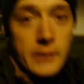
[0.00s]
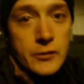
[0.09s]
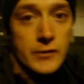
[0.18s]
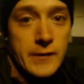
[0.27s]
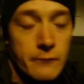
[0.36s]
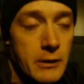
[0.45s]
I
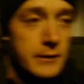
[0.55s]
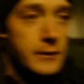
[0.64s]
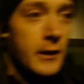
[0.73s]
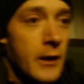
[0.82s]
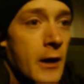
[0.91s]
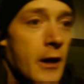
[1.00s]
just said, right,
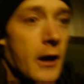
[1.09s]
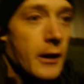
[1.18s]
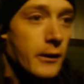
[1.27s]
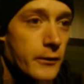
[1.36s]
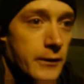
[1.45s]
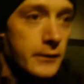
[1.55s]

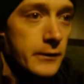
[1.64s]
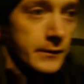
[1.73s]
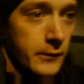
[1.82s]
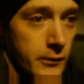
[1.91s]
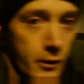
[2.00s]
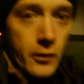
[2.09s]
I'm gonna
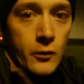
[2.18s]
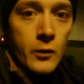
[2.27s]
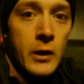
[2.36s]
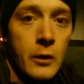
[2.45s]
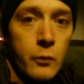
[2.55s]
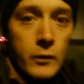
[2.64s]
go
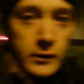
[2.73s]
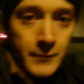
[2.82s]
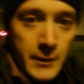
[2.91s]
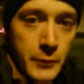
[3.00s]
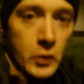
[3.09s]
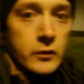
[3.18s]
work on
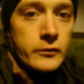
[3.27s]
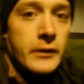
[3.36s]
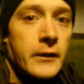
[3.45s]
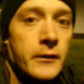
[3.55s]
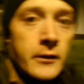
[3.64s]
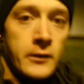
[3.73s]
my
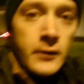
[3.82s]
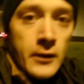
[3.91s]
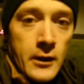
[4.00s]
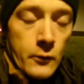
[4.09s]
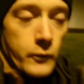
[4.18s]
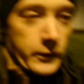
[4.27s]
bouldering,
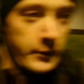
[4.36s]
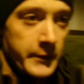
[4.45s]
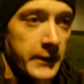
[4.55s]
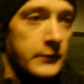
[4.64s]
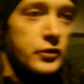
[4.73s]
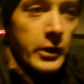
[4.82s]
work on
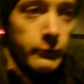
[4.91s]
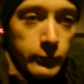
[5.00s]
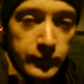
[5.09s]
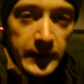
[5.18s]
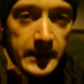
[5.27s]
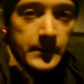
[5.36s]
my general
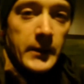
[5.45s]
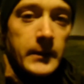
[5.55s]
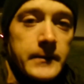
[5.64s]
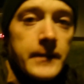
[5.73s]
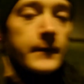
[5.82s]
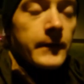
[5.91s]

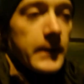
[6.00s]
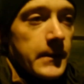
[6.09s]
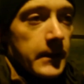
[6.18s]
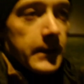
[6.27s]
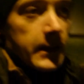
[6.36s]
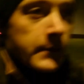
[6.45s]
flexibility and things
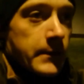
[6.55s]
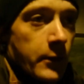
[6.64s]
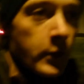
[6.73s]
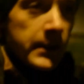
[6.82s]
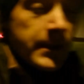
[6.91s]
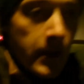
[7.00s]
like that.
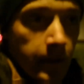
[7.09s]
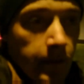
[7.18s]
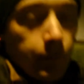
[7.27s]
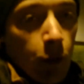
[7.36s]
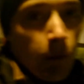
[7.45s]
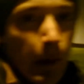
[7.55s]
So I started a
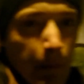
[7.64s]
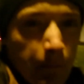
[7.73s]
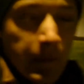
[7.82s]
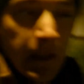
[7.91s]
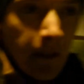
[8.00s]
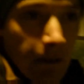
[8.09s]

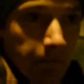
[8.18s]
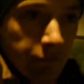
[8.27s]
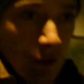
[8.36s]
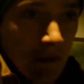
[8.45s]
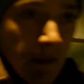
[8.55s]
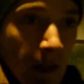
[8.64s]
program that I
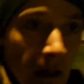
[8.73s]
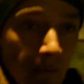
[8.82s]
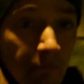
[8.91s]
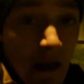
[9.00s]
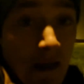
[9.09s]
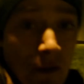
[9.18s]
just
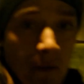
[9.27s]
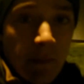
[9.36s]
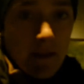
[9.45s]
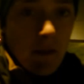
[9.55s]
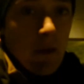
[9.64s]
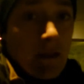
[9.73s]
made up
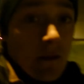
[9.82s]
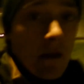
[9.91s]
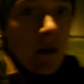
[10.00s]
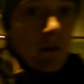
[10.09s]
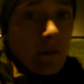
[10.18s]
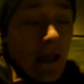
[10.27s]
as I went
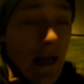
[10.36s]
along